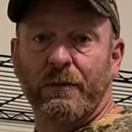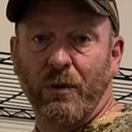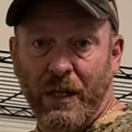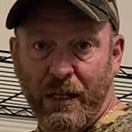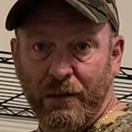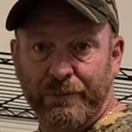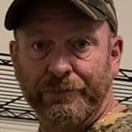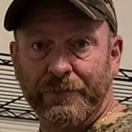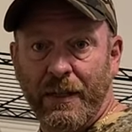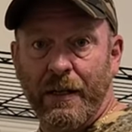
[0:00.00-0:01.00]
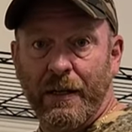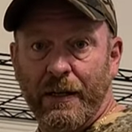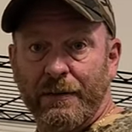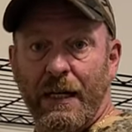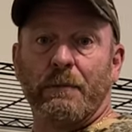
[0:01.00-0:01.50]
well,
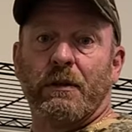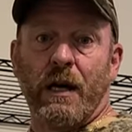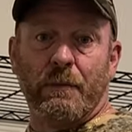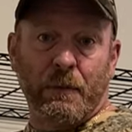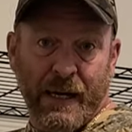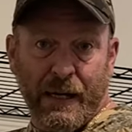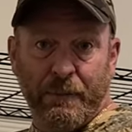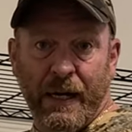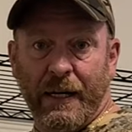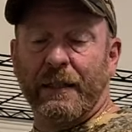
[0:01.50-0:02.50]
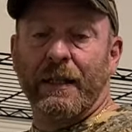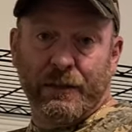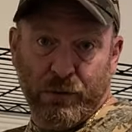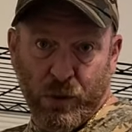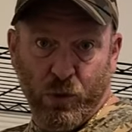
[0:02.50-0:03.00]
time to grab the backpack and hit
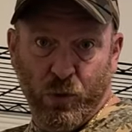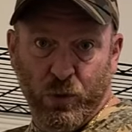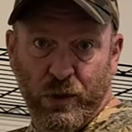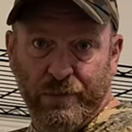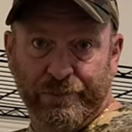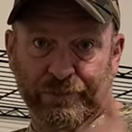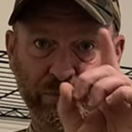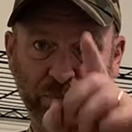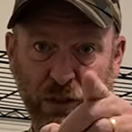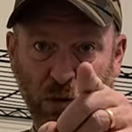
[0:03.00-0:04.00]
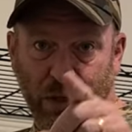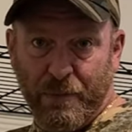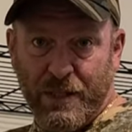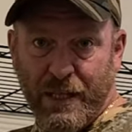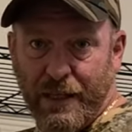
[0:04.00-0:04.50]
the road, if you know what I'm
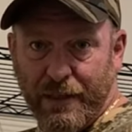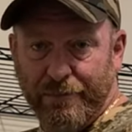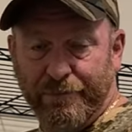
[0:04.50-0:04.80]
saying.